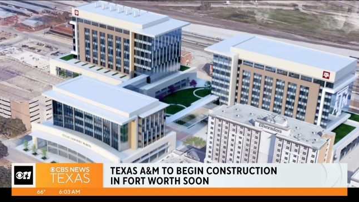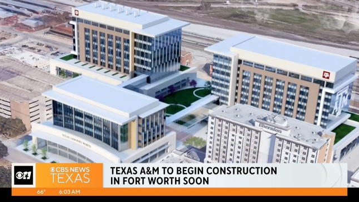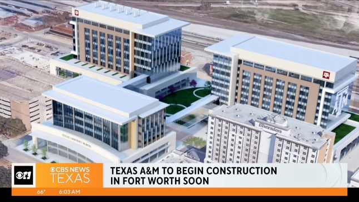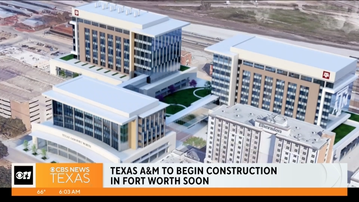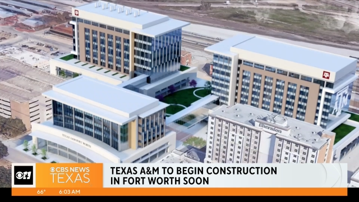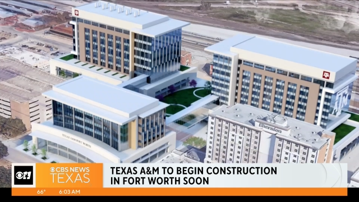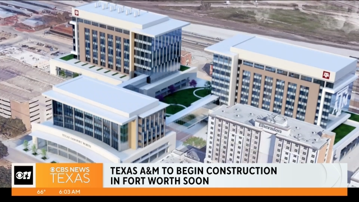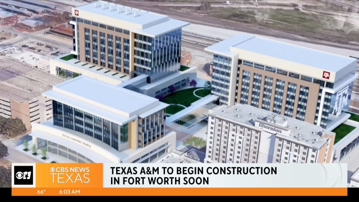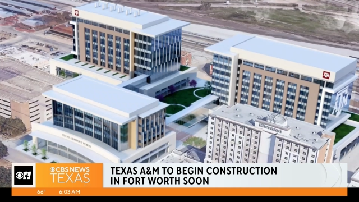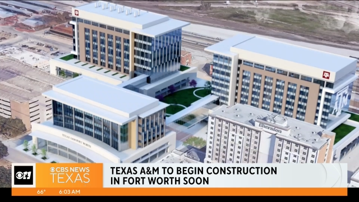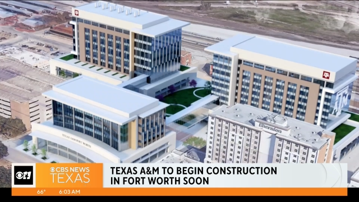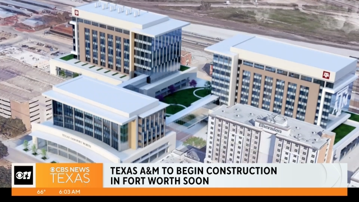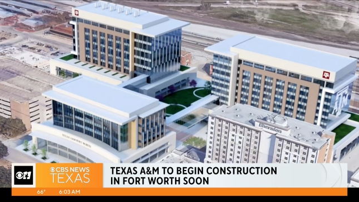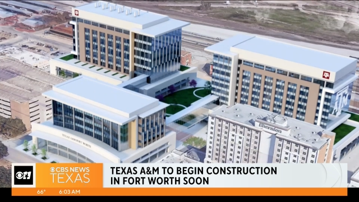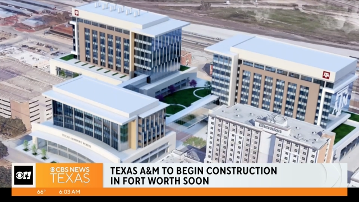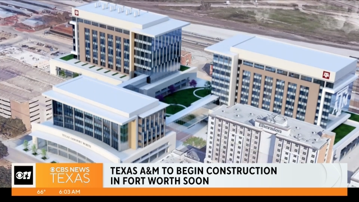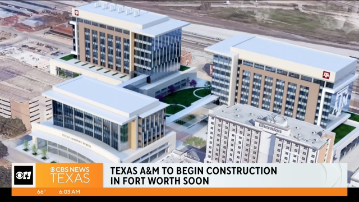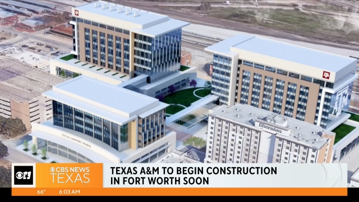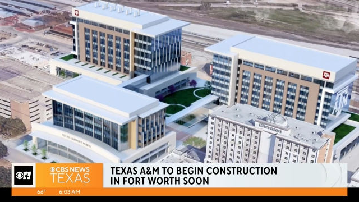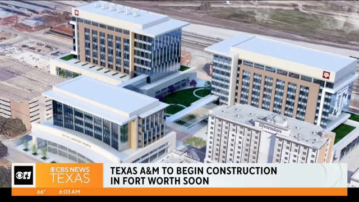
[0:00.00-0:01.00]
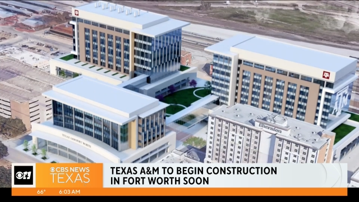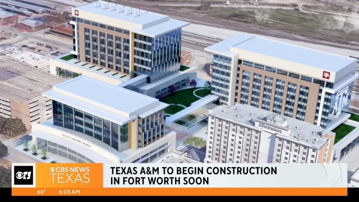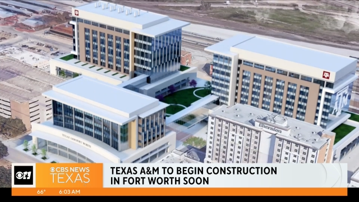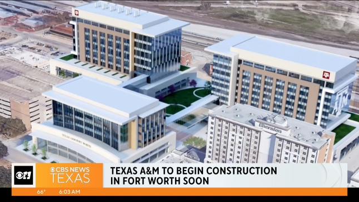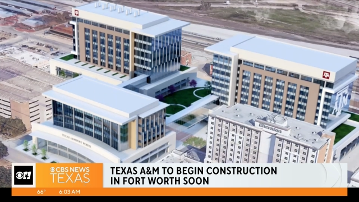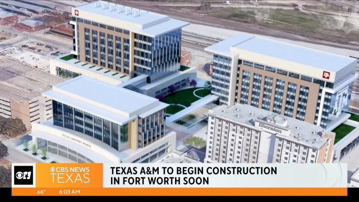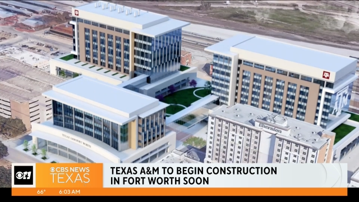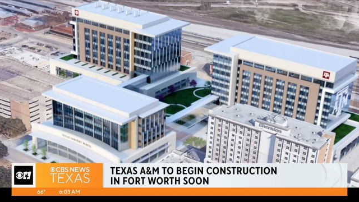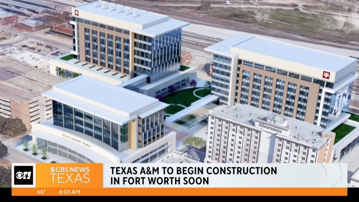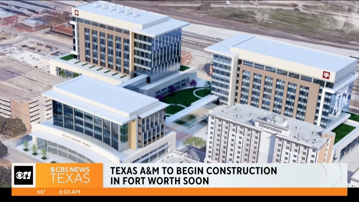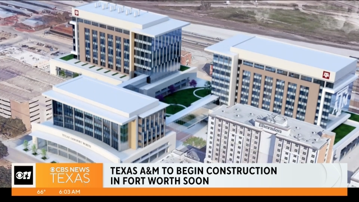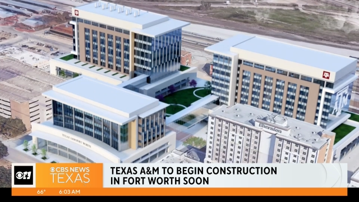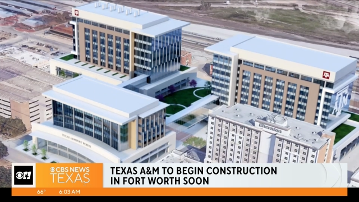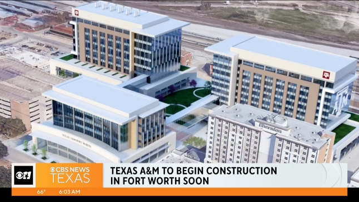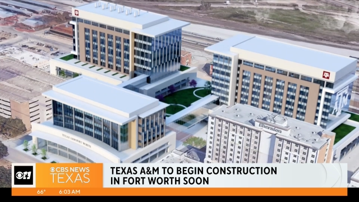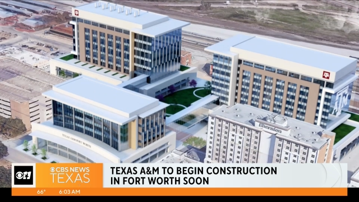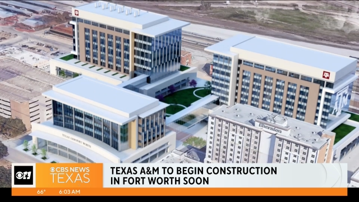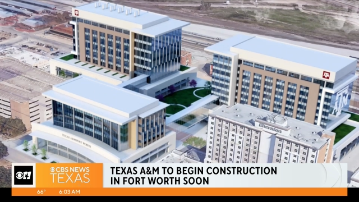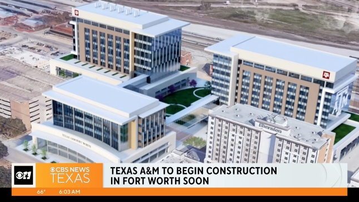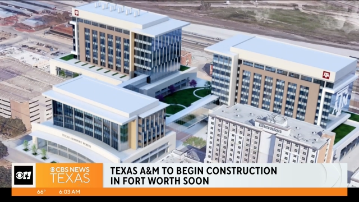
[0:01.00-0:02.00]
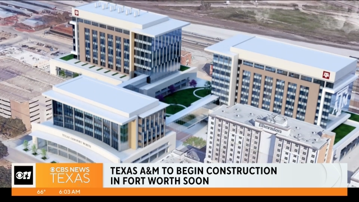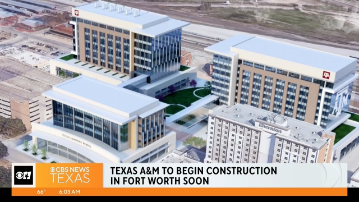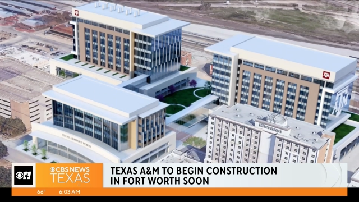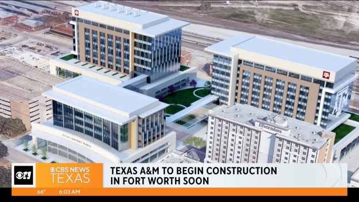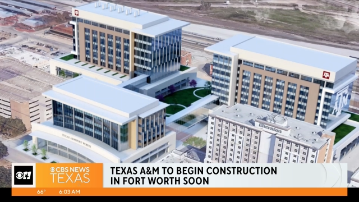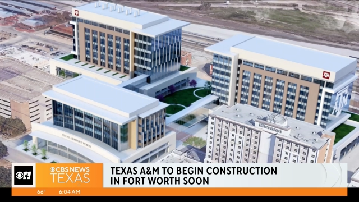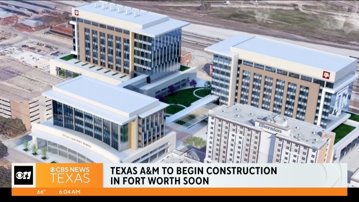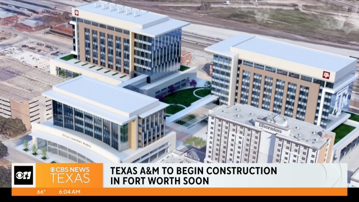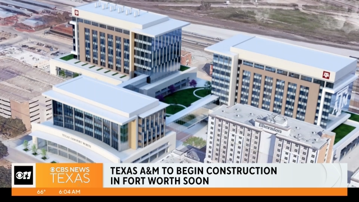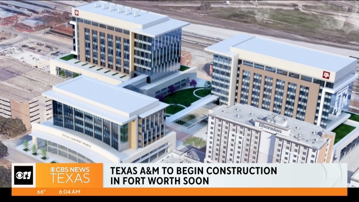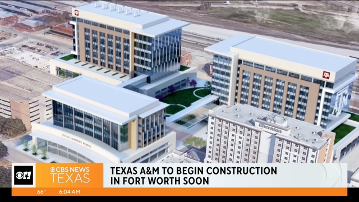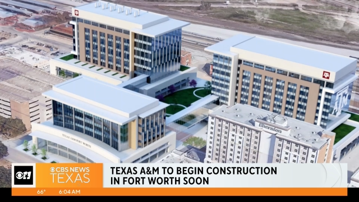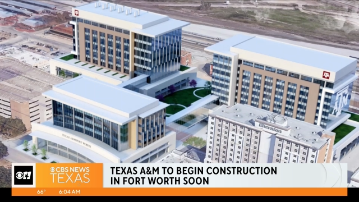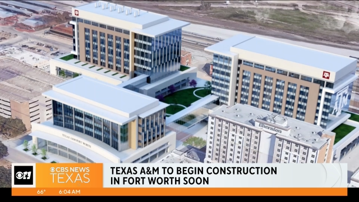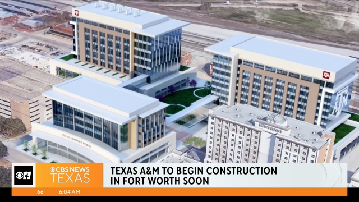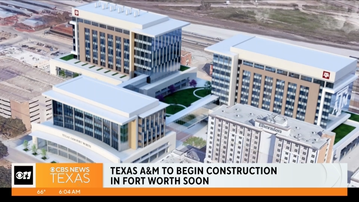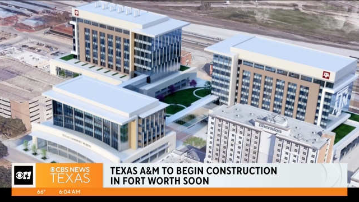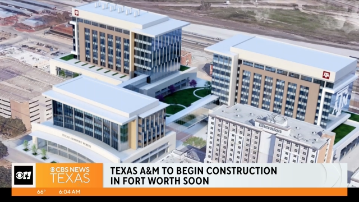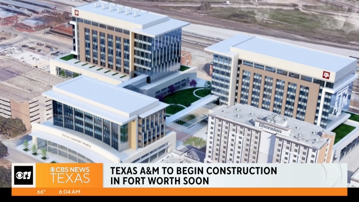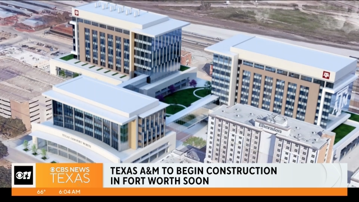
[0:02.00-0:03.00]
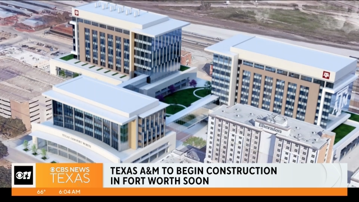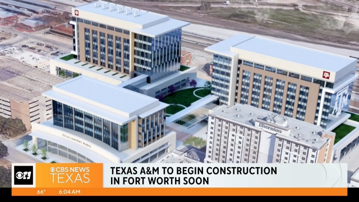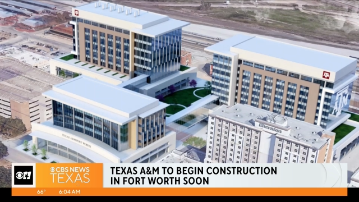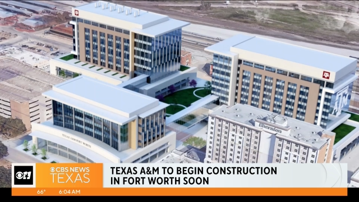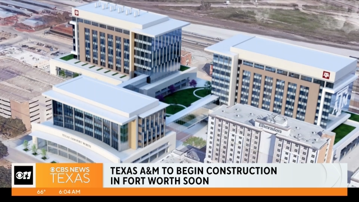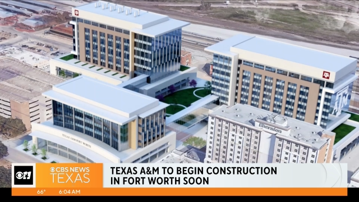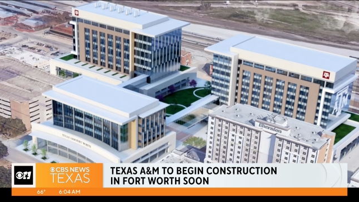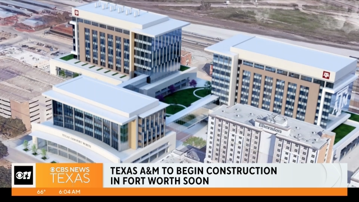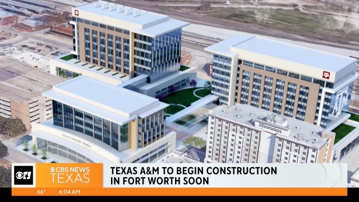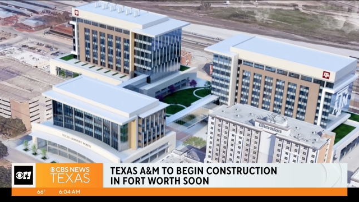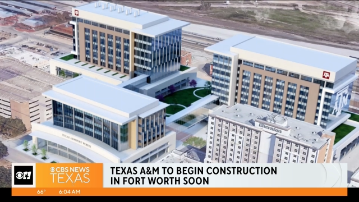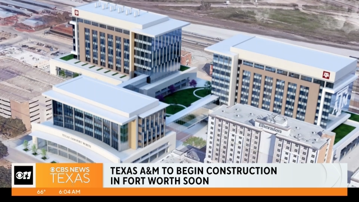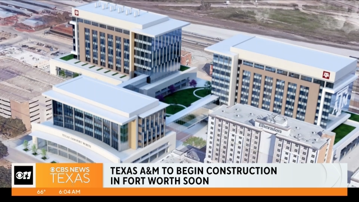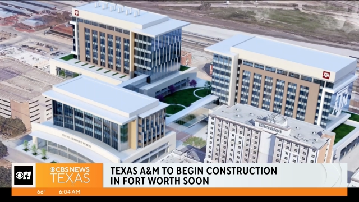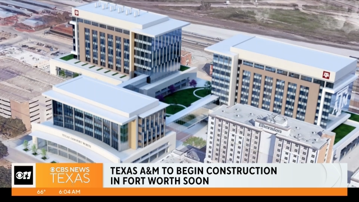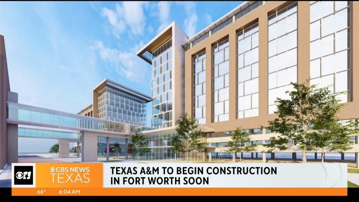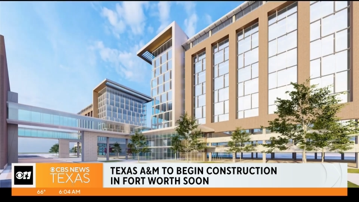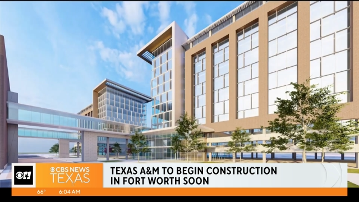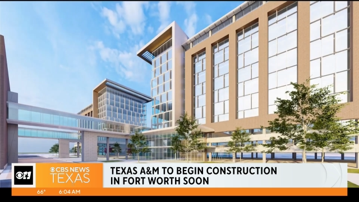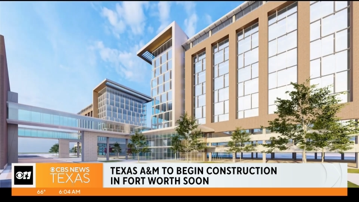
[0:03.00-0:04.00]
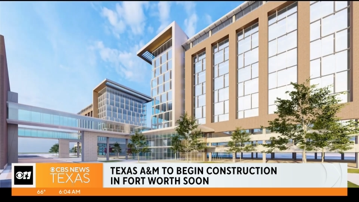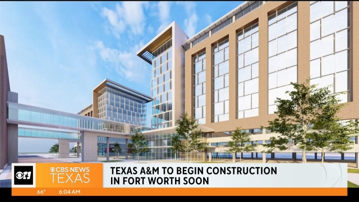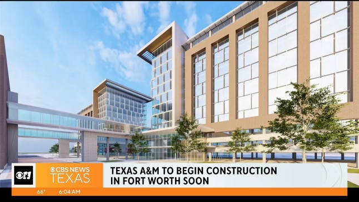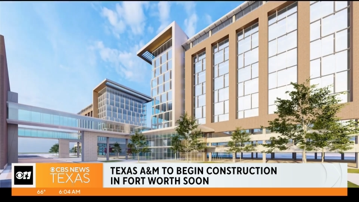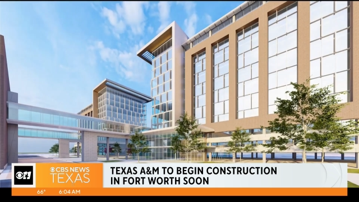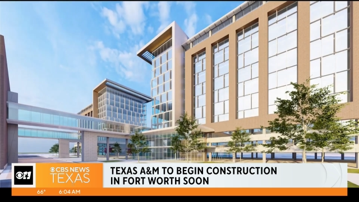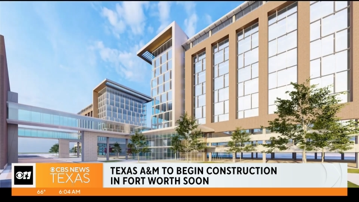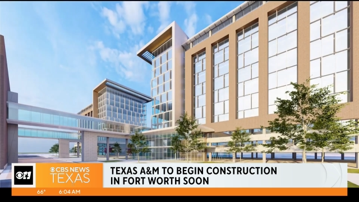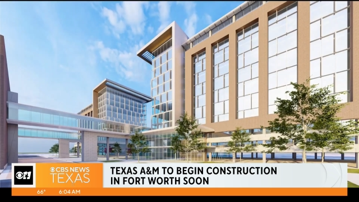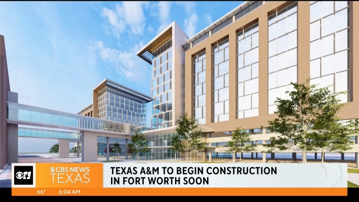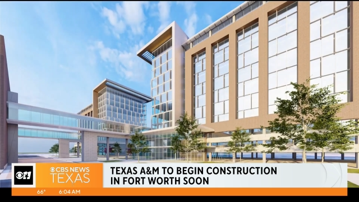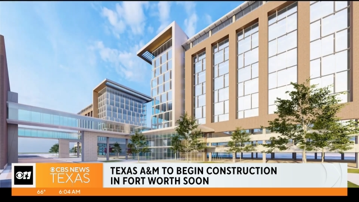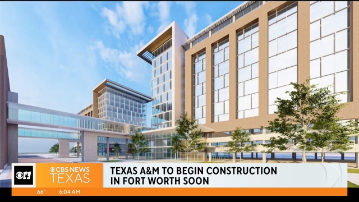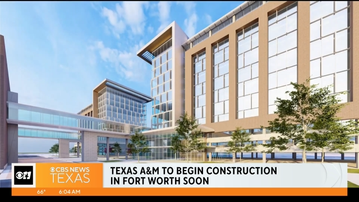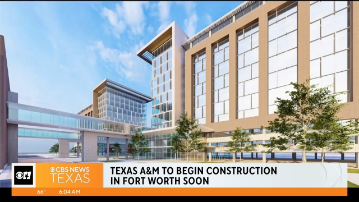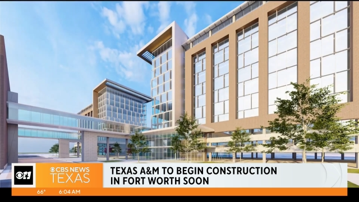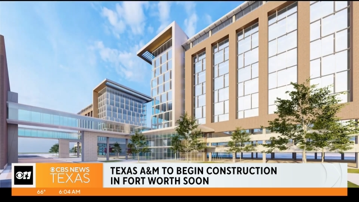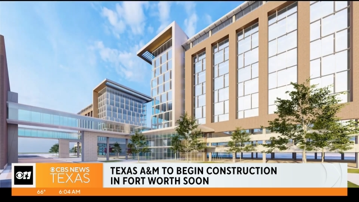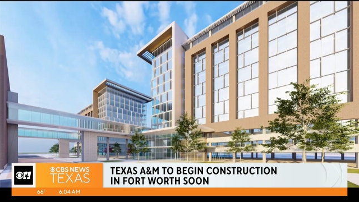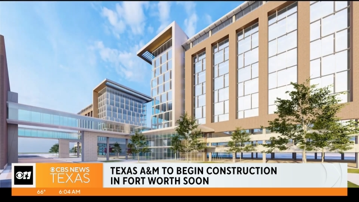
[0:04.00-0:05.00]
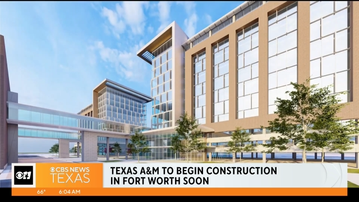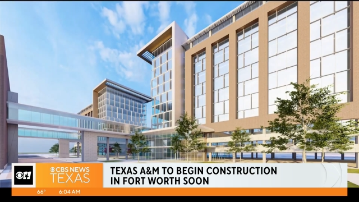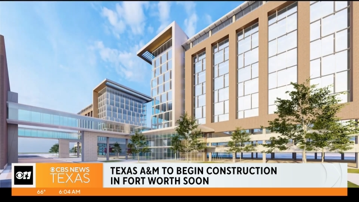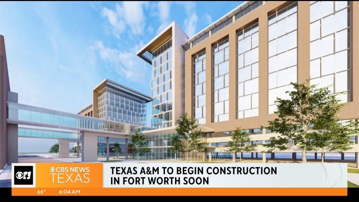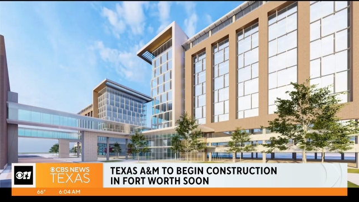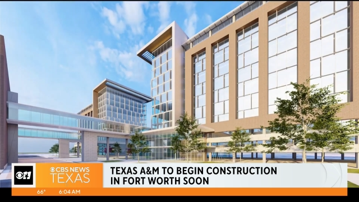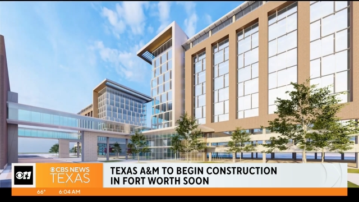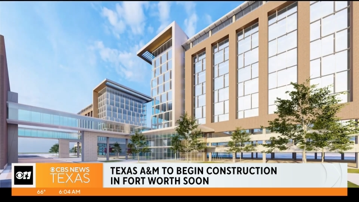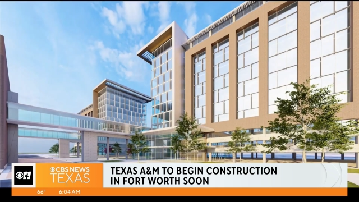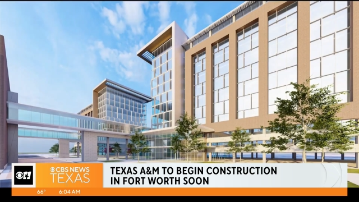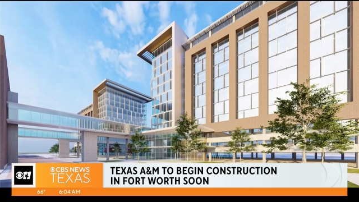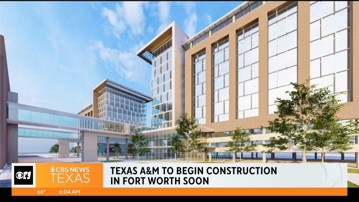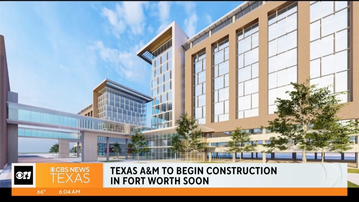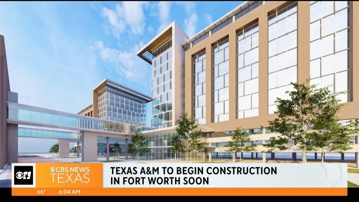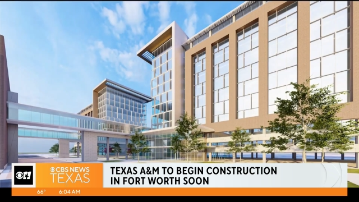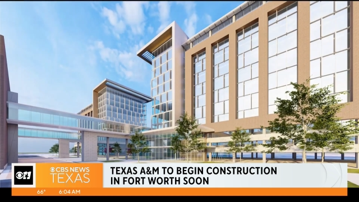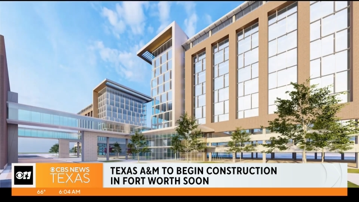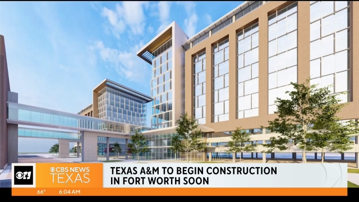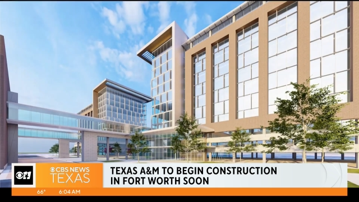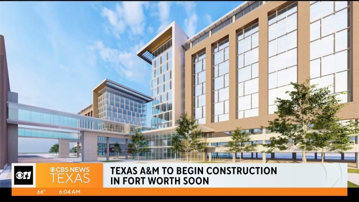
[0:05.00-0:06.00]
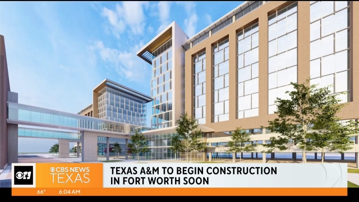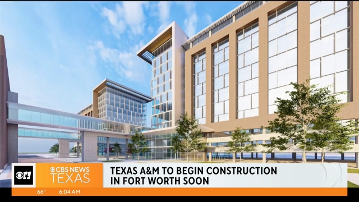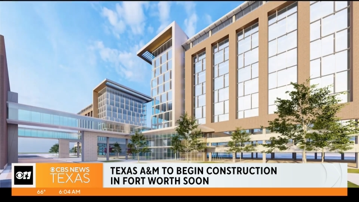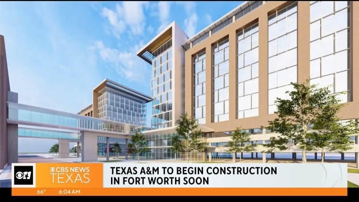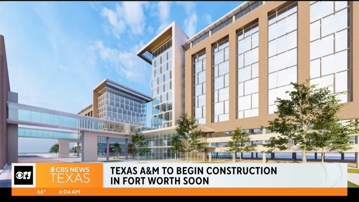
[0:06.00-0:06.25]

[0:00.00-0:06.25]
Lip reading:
No face is visible, so there are no lips to read.